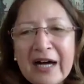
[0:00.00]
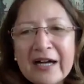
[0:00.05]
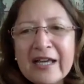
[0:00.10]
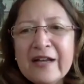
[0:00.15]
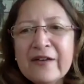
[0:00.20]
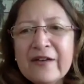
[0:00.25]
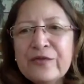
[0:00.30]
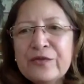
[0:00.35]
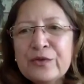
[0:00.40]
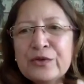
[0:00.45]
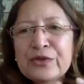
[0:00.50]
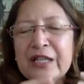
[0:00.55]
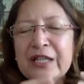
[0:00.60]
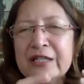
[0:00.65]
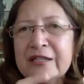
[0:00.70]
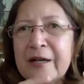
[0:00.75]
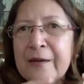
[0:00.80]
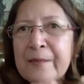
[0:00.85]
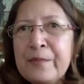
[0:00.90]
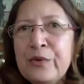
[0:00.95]
packing
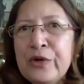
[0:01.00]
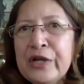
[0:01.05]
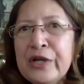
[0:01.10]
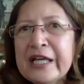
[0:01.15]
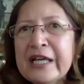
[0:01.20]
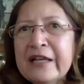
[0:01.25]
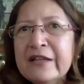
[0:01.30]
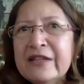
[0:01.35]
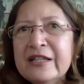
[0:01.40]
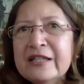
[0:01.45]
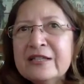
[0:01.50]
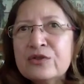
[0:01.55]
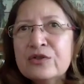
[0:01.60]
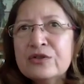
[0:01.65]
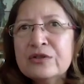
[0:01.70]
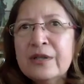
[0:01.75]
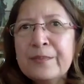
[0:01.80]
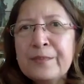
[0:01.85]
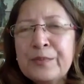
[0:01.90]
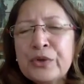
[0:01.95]
food and they're bringing
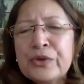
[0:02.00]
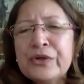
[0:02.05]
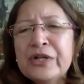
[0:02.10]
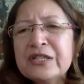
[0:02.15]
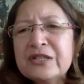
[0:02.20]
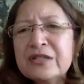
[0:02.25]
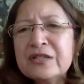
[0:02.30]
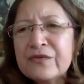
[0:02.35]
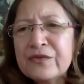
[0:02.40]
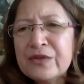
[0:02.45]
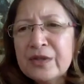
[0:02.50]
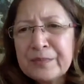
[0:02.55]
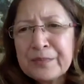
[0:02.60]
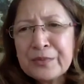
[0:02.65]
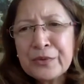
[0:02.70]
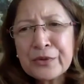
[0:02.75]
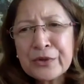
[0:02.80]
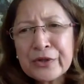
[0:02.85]
this to the poorest of the